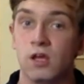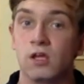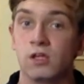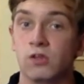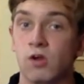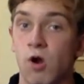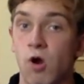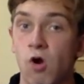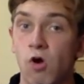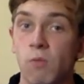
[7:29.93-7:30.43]

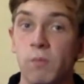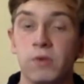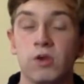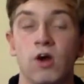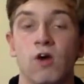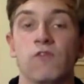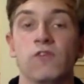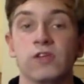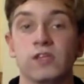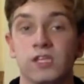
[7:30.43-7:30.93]
to hold me
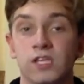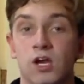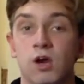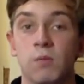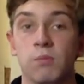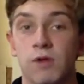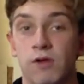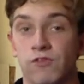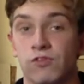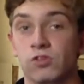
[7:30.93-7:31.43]
off until
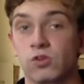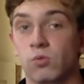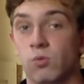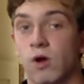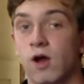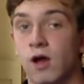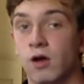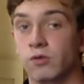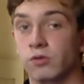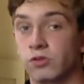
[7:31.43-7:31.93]
Breath of the
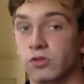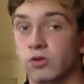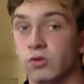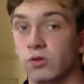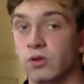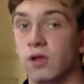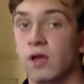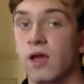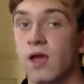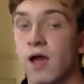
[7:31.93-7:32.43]
Wild 2.